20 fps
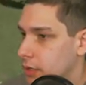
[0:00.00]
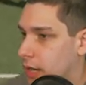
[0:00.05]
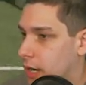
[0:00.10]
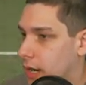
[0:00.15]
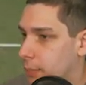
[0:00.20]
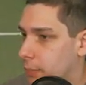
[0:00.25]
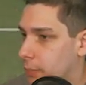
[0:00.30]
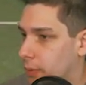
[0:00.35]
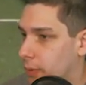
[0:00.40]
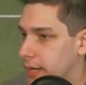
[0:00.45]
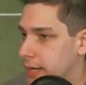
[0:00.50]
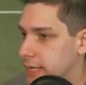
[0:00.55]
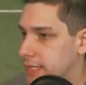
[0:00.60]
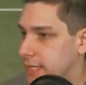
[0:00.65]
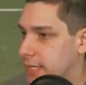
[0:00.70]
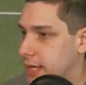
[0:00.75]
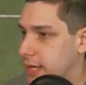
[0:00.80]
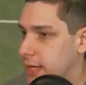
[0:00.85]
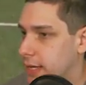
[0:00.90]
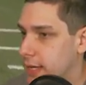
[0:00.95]
All right,
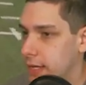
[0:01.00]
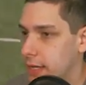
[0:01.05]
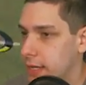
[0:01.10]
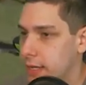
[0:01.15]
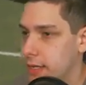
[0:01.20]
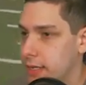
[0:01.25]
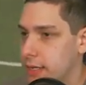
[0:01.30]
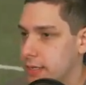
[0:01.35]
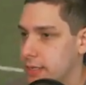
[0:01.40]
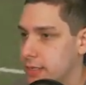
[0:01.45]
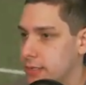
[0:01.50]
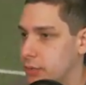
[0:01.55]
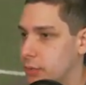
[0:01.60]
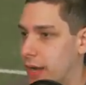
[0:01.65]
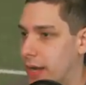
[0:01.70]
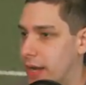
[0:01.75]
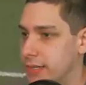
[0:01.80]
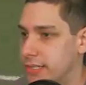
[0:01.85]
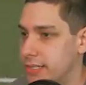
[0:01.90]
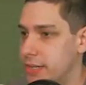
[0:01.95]
boys.
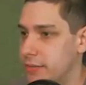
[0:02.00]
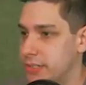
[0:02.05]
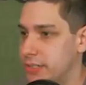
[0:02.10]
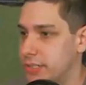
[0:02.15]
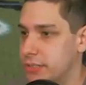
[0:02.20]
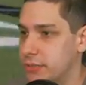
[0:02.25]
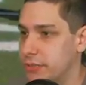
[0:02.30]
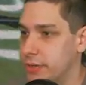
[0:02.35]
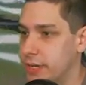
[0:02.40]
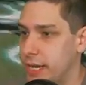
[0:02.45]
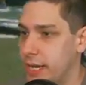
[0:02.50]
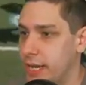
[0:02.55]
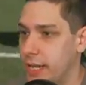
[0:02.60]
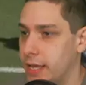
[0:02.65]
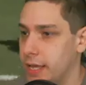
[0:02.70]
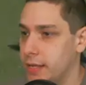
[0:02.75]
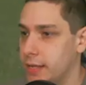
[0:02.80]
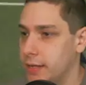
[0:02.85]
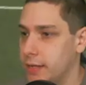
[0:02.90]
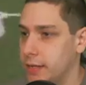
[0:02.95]
Wide receiver
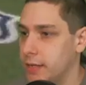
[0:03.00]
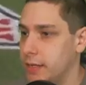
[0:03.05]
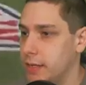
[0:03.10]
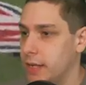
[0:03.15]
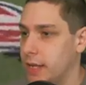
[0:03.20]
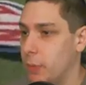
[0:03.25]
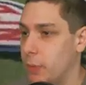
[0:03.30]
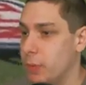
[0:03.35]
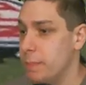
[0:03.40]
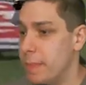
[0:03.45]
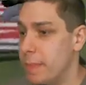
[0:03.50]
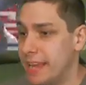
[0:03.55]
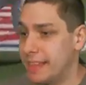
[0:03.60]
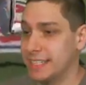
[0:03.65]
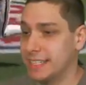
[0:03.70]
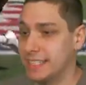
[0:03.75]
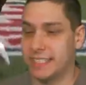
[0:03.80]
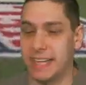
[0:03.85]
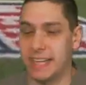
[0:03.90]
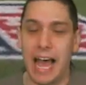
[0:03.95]
screen. And we make
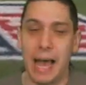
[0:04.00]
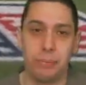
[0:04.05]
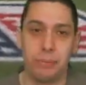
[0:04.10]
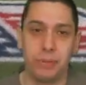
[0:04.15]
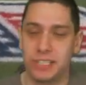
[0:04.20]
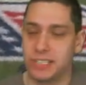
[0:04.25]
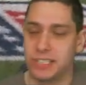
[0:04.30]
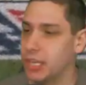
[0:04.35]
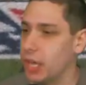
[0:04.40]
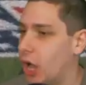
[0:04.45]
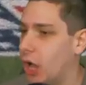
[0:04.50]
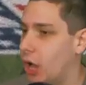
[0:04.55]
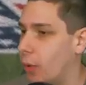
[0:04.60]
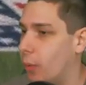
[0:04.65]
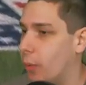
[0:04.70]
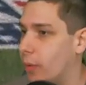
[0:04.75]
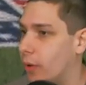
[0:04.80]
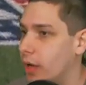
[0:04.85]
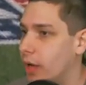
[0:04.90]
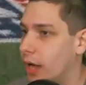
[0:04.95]
the stop. Let's
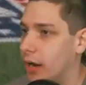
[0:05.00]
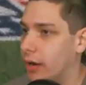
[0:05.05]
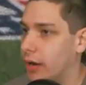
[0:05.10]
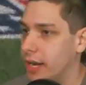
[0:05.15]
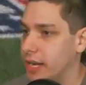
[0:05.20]
go. All